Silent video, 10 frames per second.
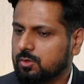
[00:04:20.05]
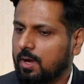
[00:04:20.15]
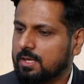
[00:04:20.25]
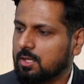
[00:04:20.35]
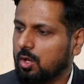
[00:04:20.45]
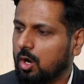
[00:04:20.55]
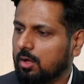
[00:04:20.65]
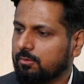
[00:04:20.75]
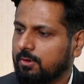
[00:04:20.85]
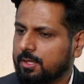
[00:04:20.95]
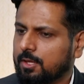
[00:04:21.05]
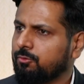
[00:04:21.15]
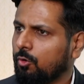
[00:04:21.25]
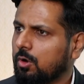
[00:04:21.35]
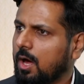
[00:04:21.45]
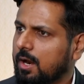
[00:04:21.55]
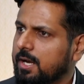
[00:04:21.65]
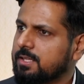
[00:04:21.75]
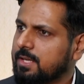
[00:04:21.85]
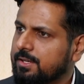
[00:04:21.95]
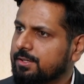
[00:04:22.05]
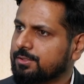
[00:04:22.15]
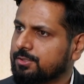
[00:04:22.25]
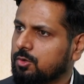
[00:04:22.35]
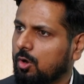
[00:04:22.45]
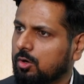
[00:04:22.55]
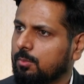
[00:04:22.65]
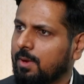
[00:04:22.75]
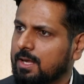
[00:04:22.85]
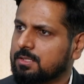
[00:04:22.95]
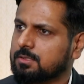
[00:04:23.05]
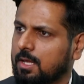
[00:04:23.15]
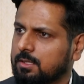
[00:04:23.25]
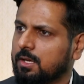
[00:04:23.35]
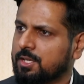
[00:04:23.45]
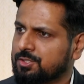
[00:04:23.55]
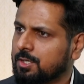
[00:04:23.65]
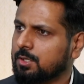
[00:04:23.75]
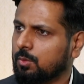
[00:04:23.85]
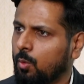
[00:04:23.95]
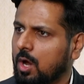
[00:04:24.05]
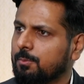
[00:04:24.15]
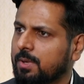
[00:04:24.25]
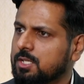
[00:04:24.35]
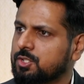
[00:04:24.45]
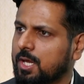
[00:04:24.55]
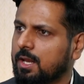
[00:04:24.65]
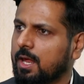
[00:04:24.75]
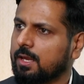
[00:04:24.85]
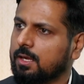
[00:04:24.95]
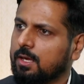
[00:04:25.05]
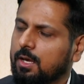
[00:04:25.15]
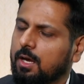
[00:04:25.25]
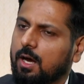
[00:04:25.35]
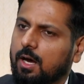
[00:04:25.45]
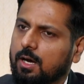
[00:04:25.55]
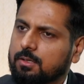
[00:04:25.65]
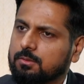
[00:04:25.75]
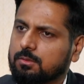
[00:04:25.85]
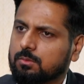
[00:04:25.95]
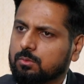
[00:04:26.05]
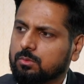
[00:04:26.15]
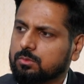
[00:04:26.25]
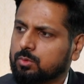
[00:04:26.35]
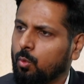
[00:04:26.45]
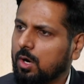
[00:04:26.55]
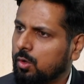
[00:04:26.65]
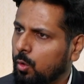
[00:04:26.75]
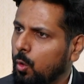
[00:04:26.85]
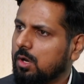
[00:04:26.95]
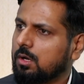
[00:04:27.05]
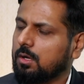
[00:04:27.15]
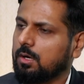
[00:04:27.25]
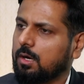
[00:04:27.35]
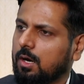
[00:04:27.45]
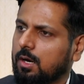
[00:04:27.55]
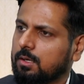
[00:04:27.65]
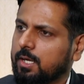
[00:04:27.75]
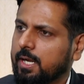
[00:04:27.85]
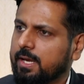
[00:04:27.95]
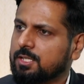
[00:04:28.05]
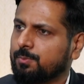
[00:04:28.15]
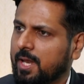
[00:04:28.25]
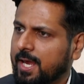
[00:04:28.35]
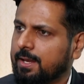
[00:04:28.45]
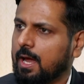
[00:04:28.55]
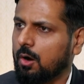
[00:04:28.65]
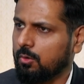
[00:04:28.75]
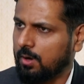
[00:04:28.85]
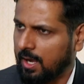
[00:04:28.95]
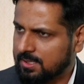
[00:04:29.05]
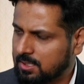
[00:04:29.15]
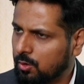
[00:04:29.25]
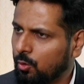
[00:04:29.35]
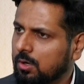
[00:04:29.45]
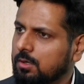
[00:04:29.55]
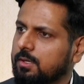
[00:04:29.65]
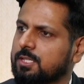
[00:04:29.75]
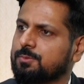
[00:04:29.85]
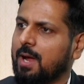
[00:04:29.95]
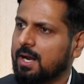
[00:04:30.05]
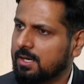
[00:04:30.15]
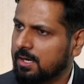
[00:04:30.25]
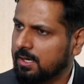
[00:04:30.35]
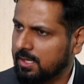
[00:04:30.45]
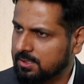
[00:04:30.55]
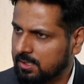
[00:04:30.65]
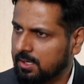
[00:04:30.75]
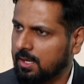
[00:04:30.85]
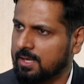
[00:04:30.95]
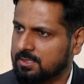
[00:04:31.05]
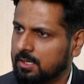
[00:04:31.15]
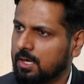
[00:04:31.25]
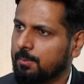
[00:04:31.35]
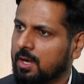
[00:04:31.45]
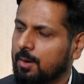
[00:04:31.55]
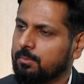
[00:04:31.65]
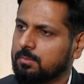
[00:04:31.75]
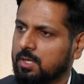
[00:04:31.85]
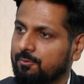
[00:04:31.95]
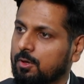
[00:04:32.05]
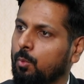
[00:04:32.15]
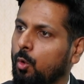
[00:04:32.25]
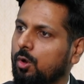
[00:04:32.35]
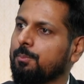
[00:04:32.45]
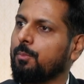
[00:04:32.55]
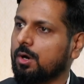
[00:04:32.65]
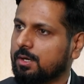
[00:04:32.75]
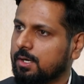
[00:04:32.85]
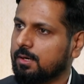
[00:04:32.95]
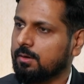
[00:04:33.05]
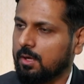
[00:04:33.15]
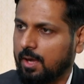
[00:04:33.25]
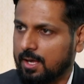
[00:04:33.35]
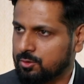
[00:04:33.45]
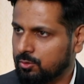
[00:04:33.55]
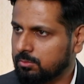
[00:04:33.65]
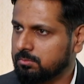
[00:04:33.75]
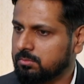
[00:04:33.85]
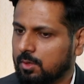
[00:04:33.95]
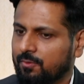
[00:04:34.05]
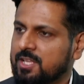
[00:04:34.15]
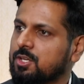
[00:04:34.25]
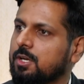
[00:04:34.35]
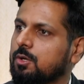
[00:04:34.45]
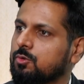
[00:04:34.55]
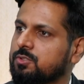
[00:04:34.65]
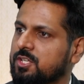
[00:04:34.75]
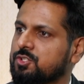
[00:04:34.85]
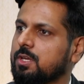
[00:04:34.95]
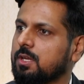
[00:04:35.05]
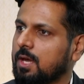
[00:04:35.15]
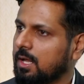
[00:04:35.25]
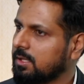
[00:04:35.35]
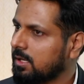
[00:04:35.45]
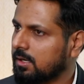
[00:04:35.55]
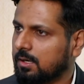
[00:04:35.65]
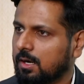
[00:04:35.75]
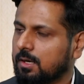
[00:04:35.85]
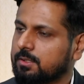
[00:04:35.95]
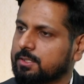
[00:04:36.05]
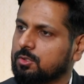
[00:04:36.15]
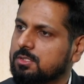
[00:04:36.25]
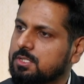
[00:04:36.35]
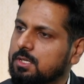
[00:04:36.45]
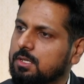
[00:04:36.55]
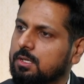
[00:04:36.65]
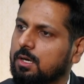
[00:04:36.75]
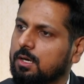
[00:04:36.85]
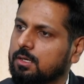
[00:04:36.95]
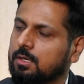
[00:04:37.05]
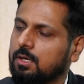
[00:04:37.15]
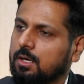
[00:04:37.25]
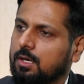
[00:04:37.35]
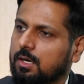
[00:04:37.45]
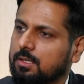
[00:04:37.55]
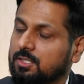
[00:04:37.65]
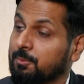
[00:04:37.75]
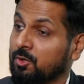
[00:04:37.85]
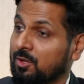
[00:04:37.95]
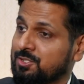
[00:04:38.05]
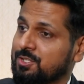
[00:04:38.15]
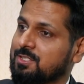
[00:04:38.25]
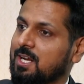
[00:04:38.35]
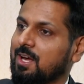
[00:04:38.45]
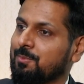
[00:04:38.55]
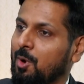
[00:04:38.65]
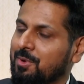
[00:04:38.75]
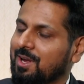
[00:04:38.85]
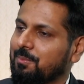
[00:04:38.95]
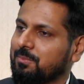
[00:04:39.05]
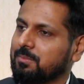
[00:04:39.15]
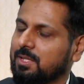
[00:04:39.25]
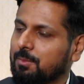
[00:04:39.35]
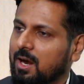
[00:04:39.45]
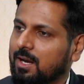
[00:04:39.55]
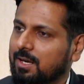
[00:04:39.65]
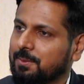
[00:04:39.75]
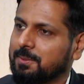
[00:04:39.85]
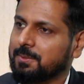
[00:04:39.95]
has a lot of, I think, four R&D centers that Qualcomm has, and the recent one being Chennai. Uh, so, what role uh, India is playing now? Has the role expanded? Is India has India become even more important as you venture into 6G and other uh, technology uh, uh, terminologies that are popping up in the yeah. market? I